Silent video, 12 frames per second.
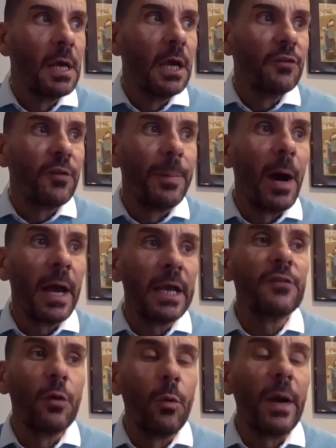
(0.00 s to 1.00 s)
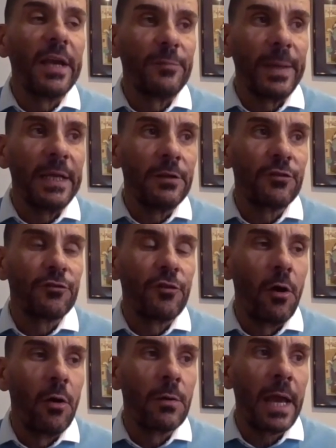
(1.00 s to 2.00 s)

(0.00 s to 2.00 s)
Dubai has always been strong